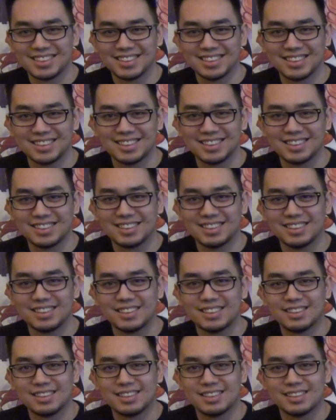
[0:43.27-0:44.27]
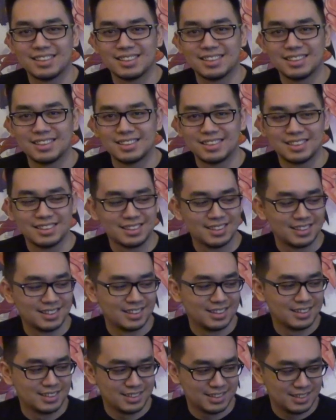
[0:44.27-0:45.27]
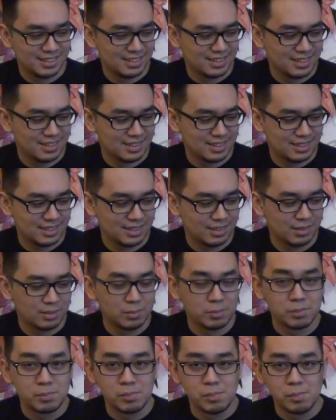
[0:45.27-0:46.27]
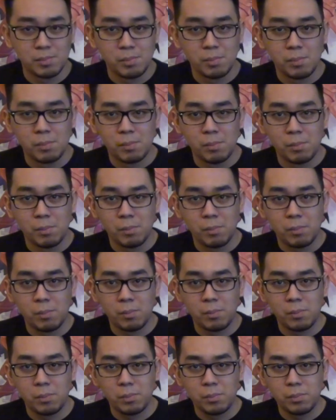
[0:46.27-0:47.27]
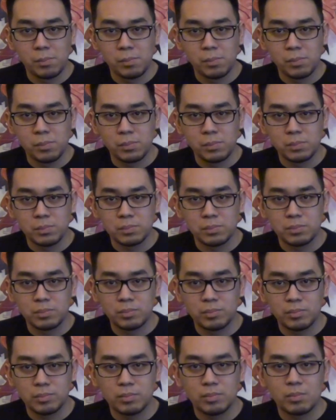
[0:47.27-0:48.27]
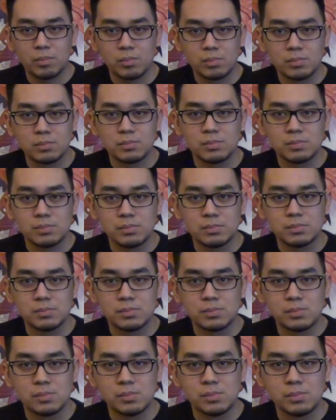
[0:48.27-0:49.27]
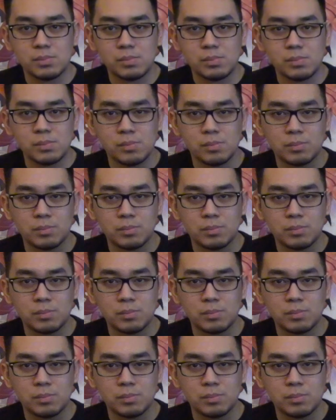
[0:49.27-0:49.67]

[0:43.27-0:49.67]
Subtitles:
(silent)